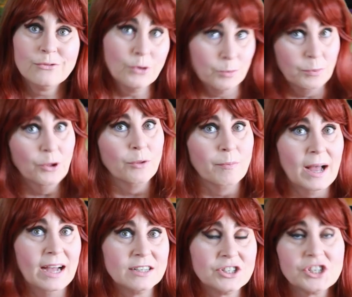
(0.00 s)
football
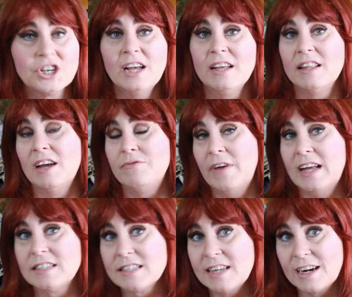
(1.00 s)
match.
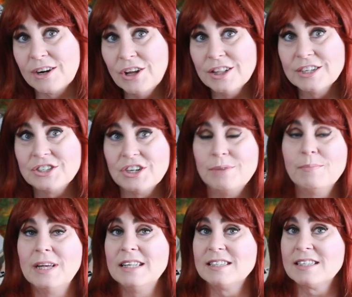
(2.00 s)
Advanced technology
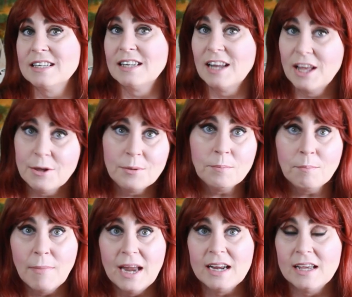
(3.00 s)
means that
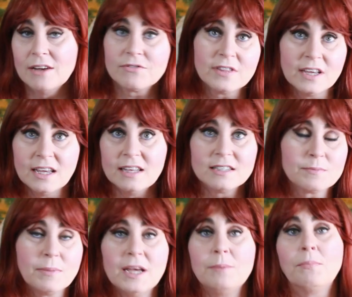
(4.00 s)
many of these
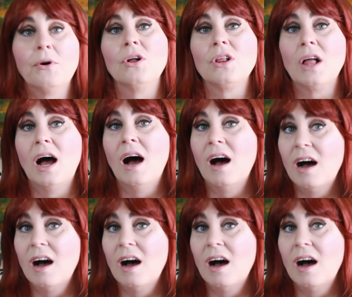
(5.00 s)
people